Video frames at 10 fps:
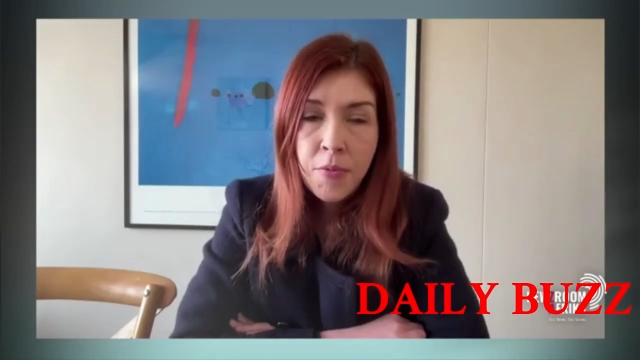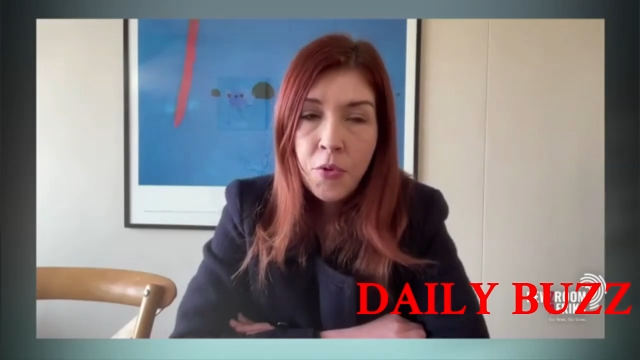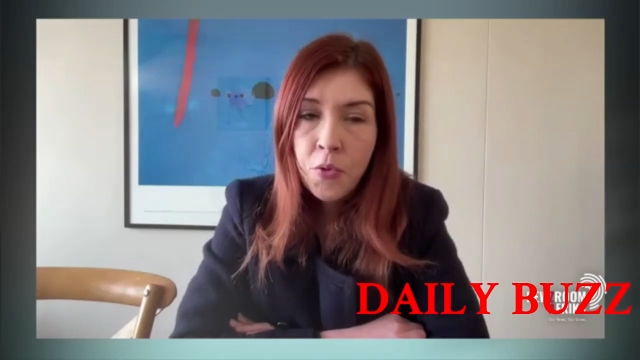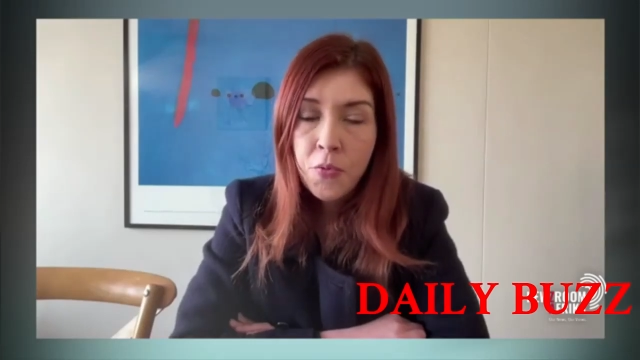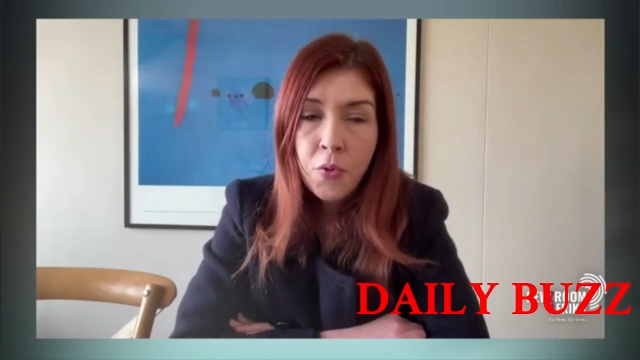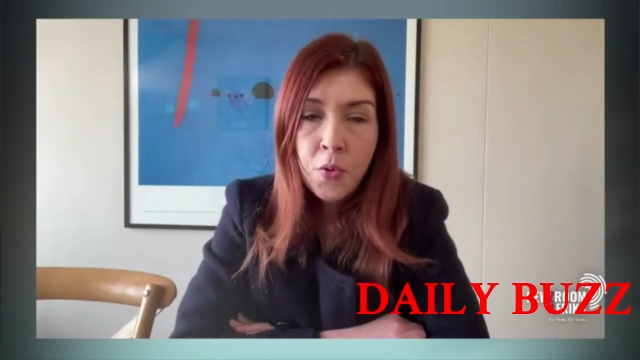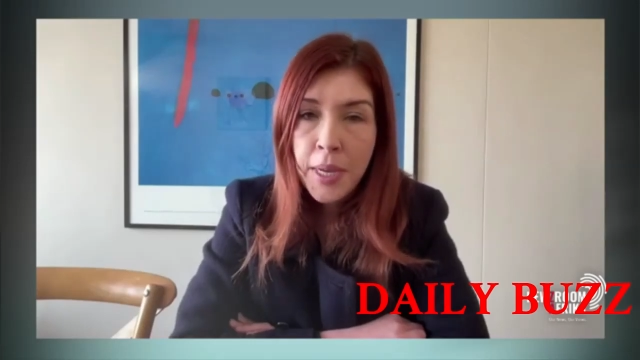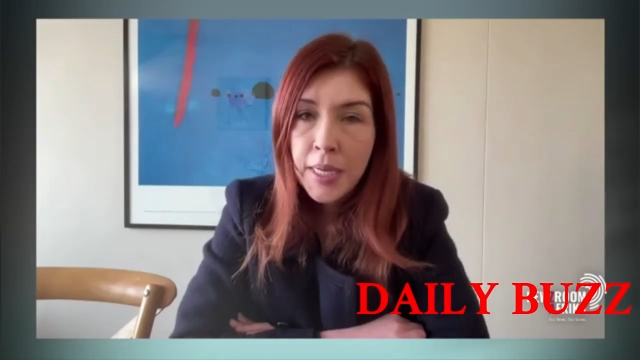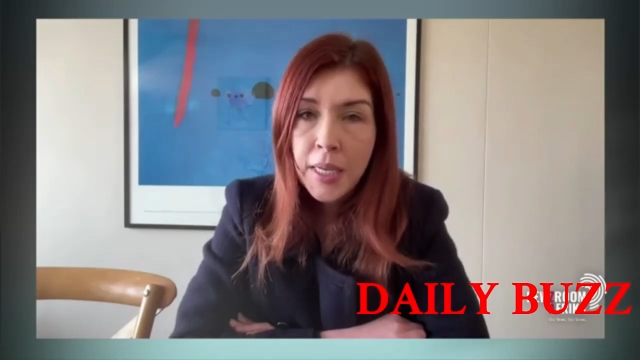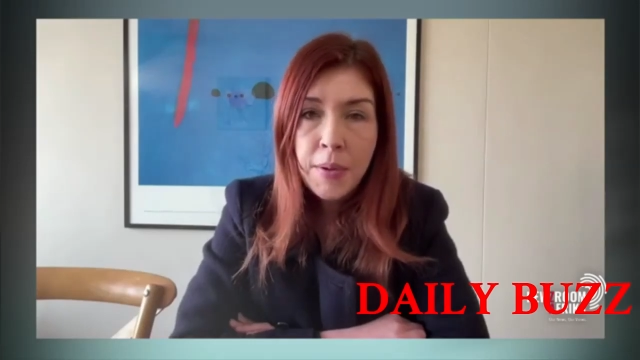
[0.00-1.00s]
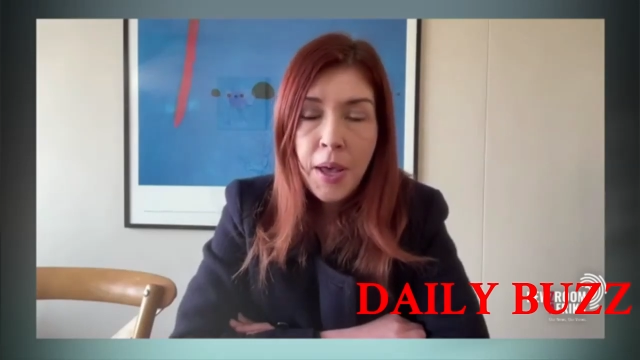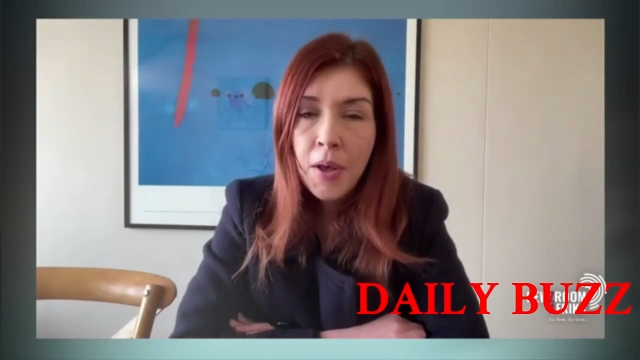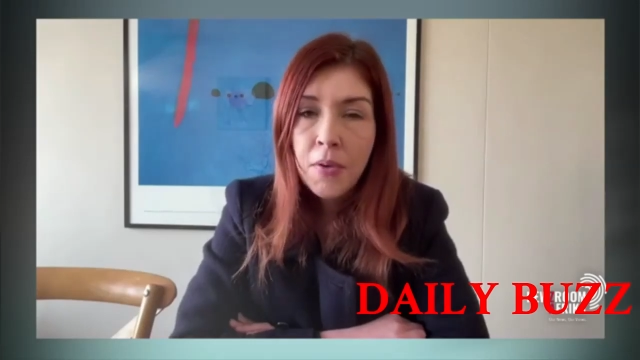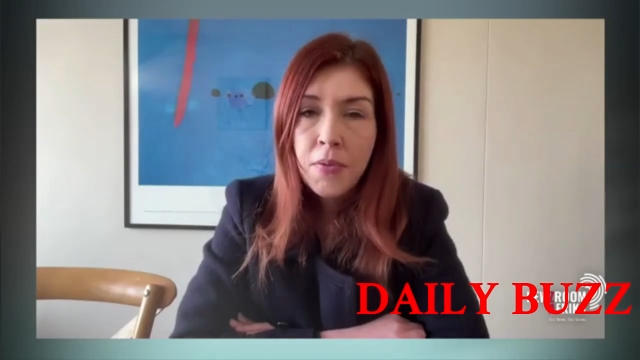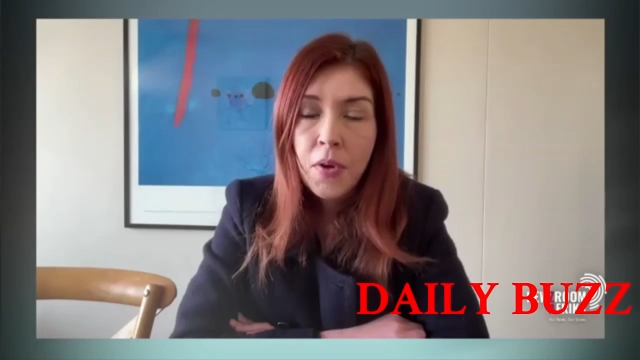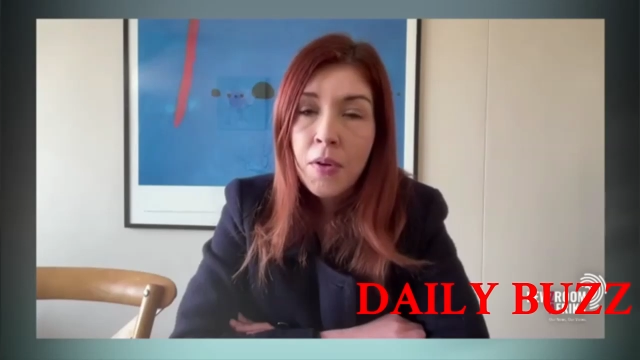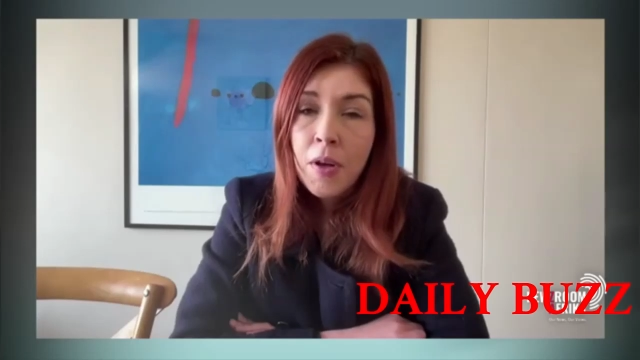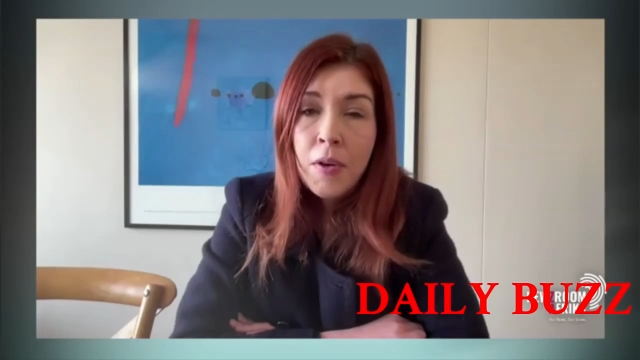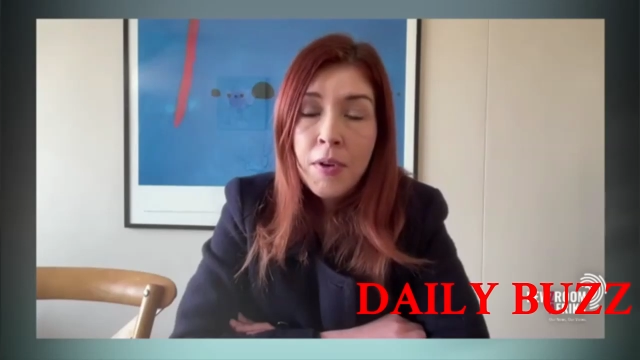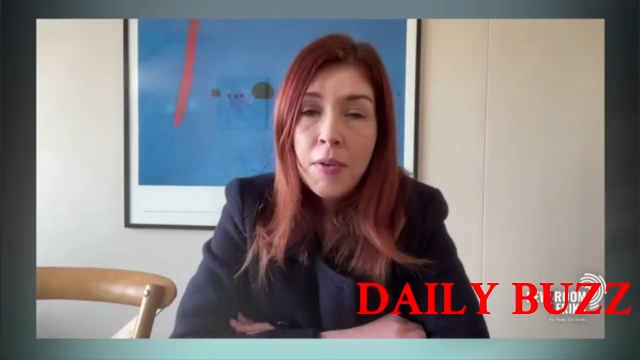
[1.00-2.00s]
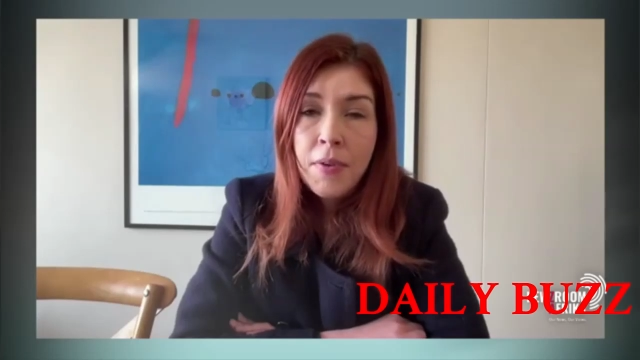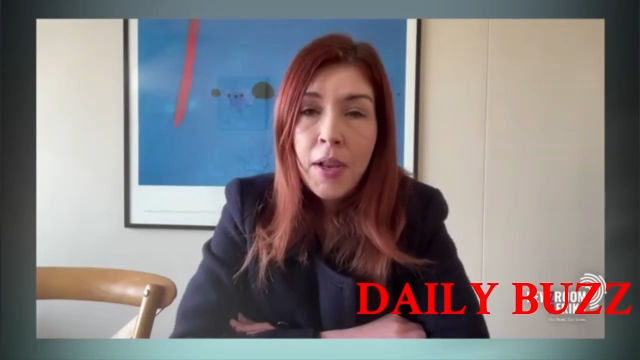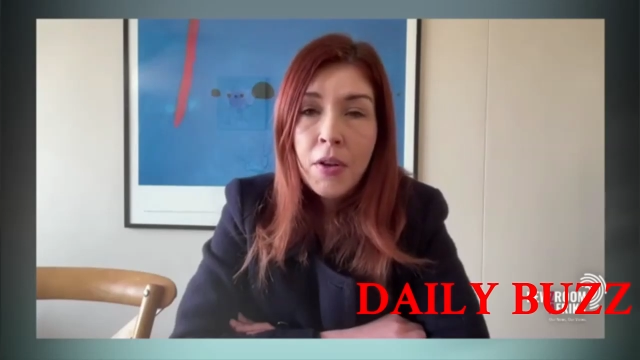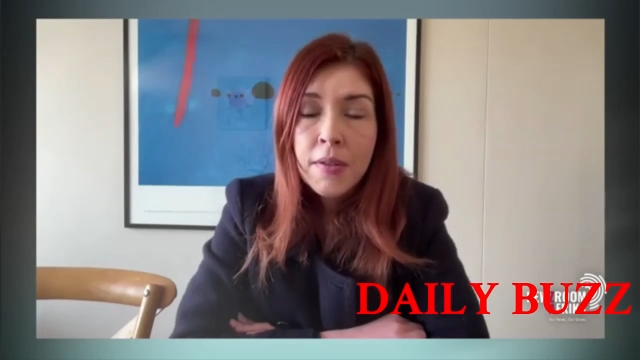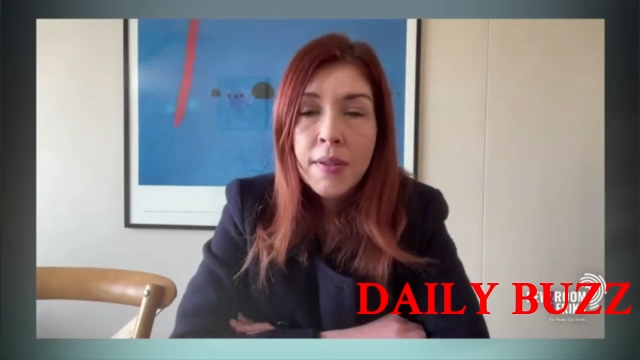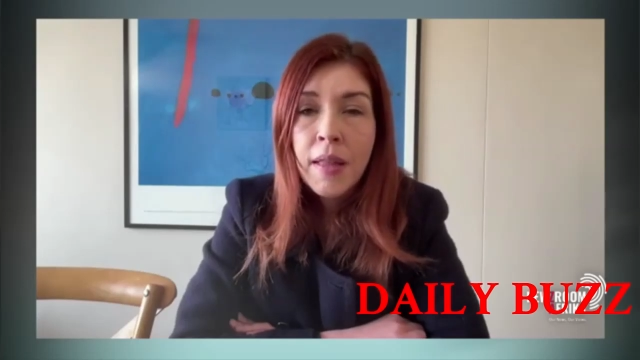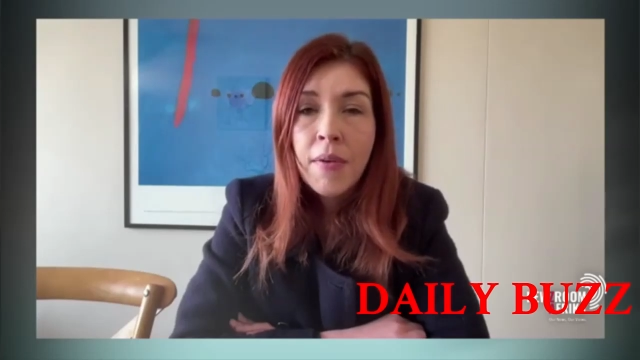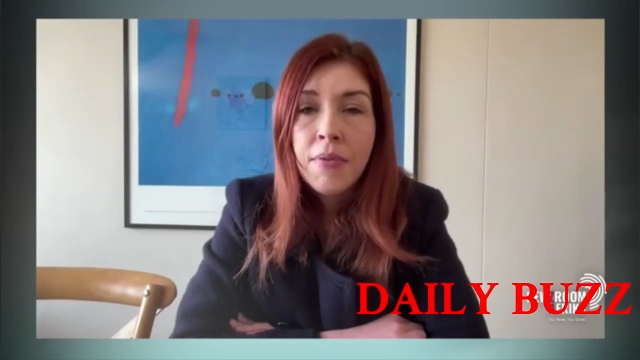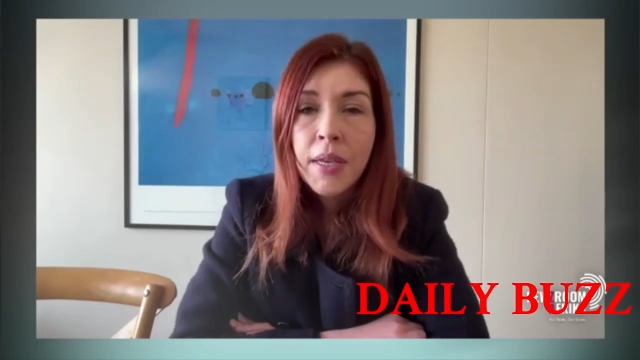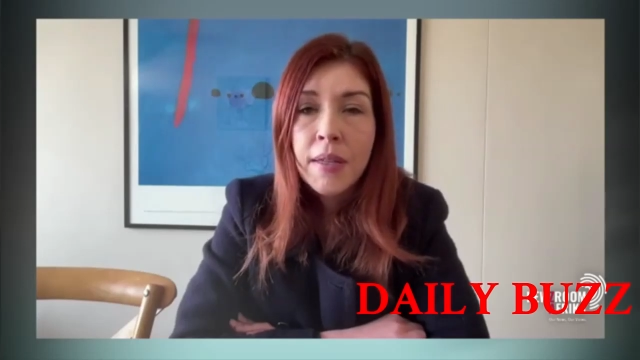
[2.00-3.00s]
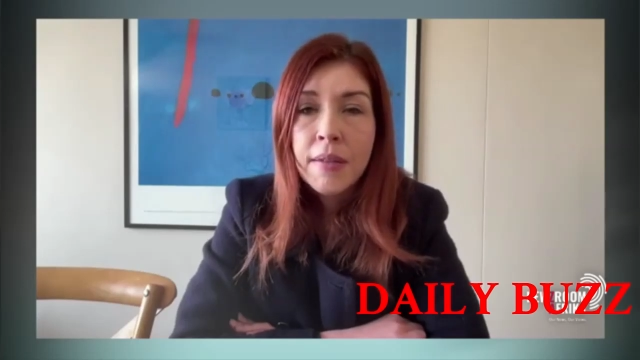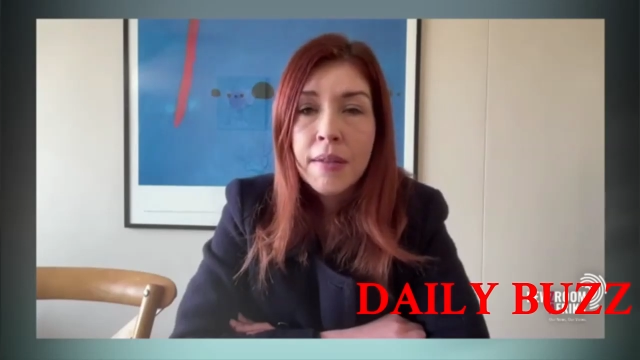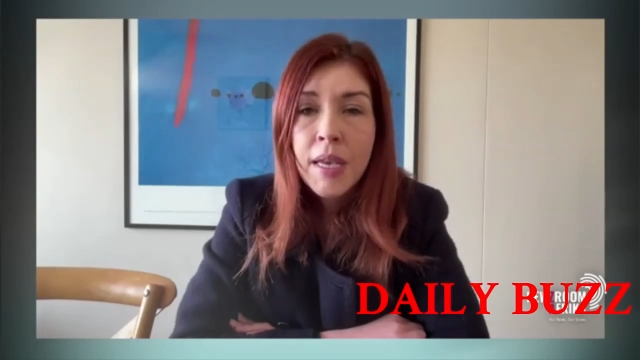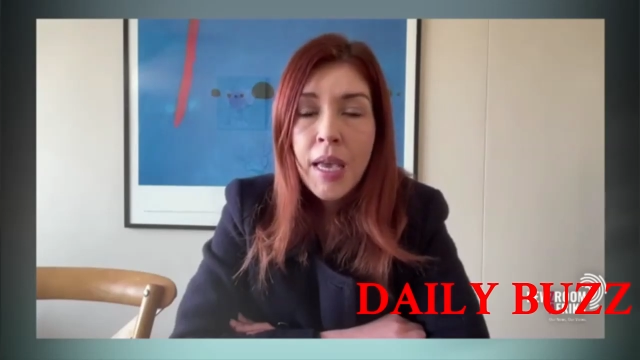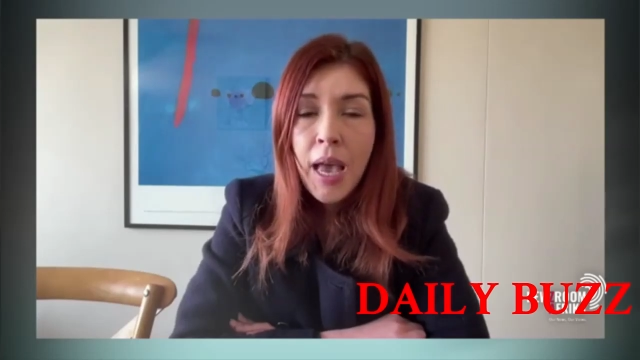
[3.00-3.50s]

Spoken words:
for many of our fellow South Africans.